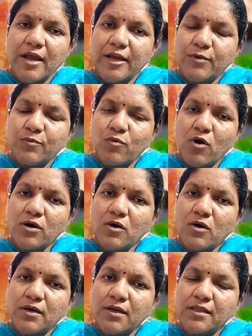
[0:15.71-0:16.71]
In what
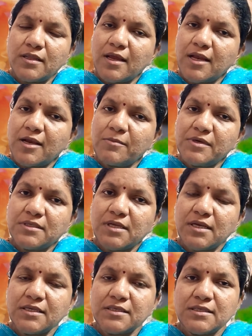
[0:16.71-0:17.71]
order the elements
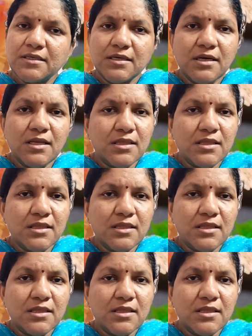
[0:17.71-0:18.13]
are inserted,